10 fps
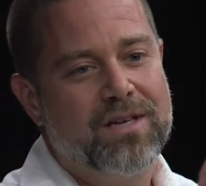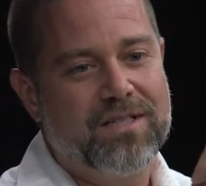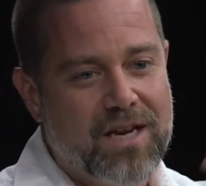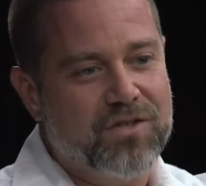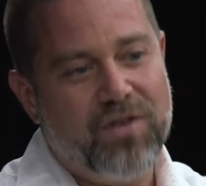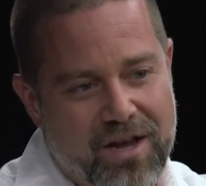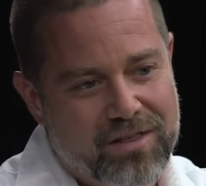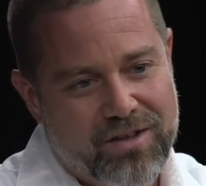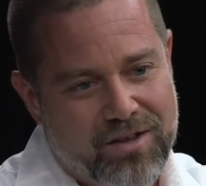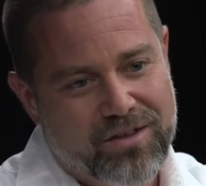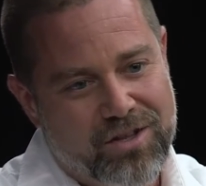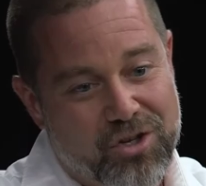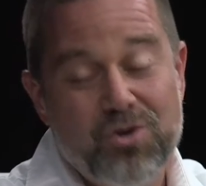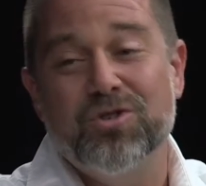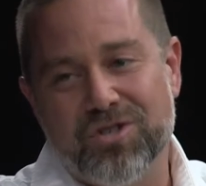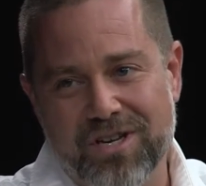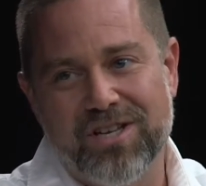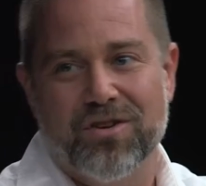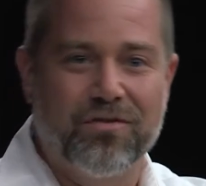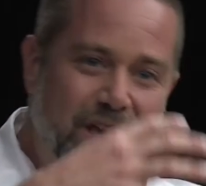satisfying the user's
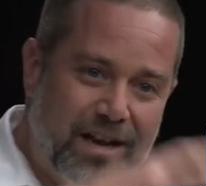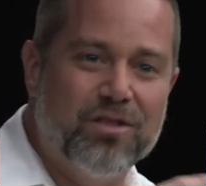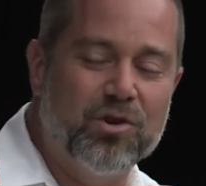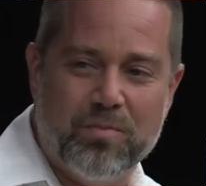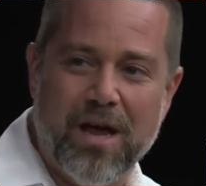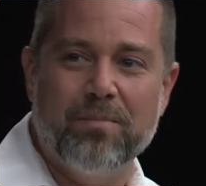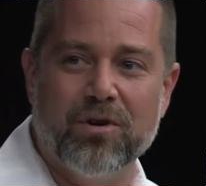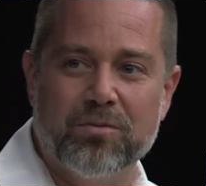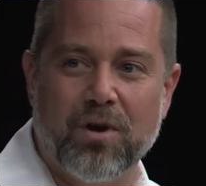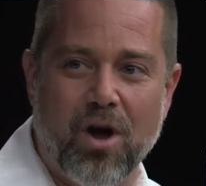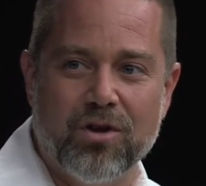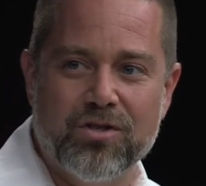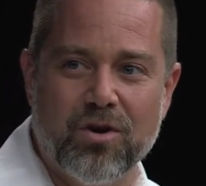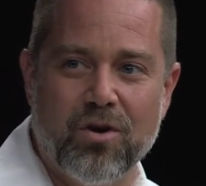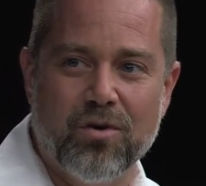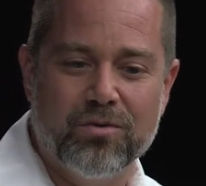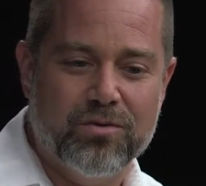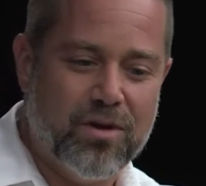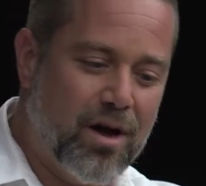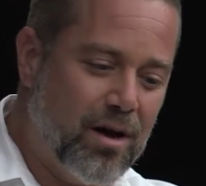needs of getting those papers, but also
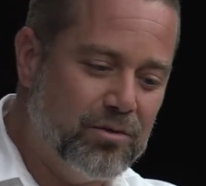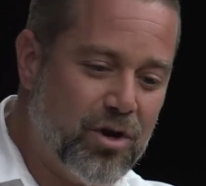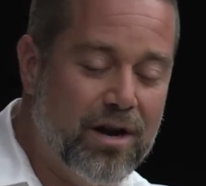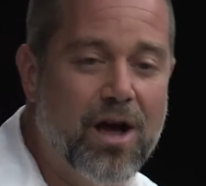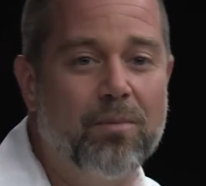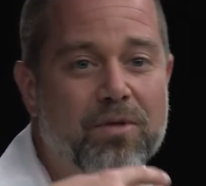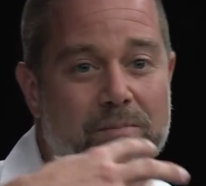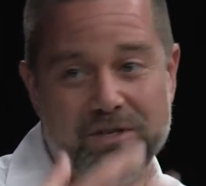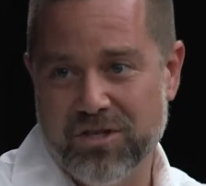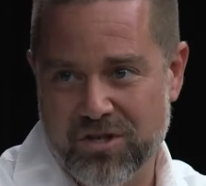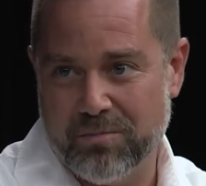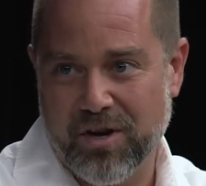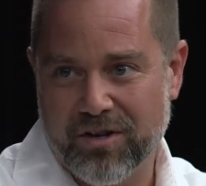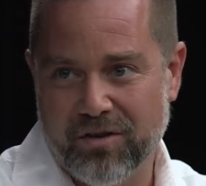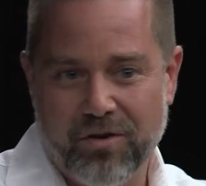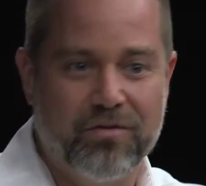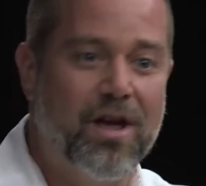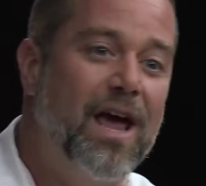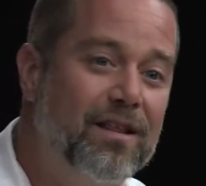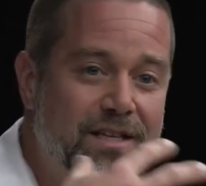trying to help the business objective of,
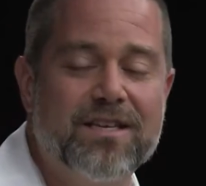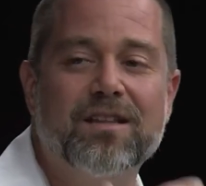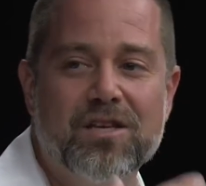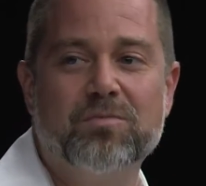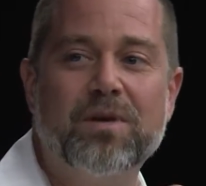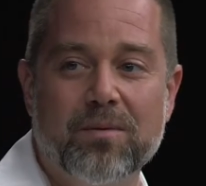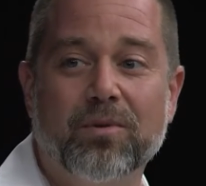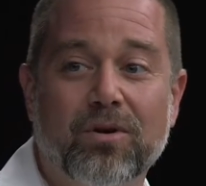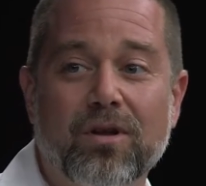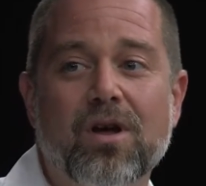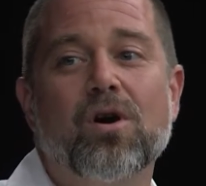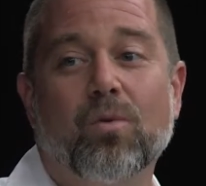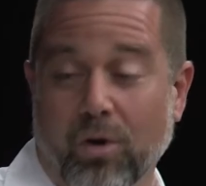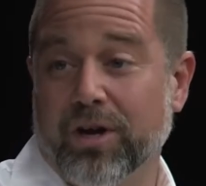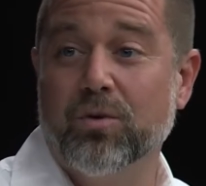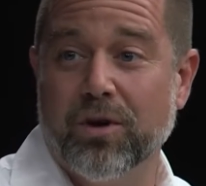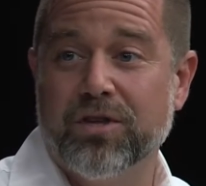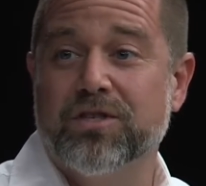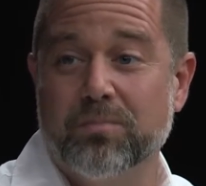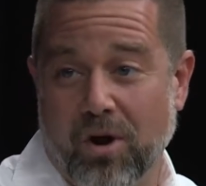hey, let's get these people working
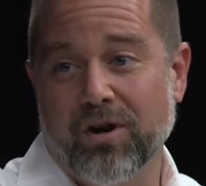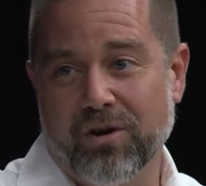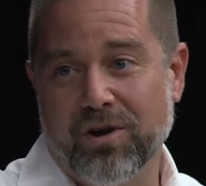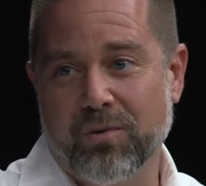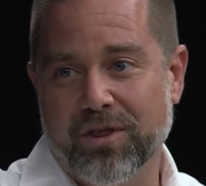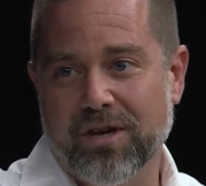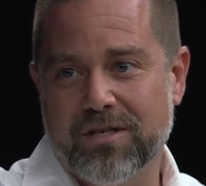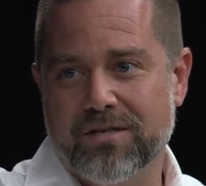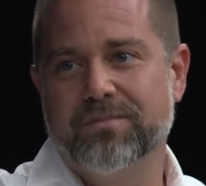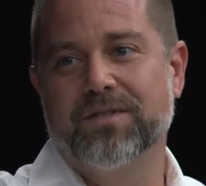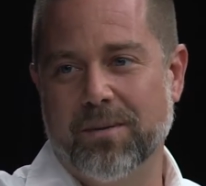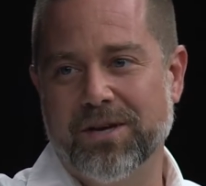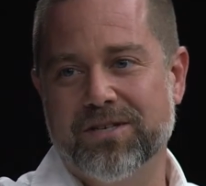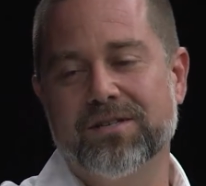with us and partnering with us. Does that make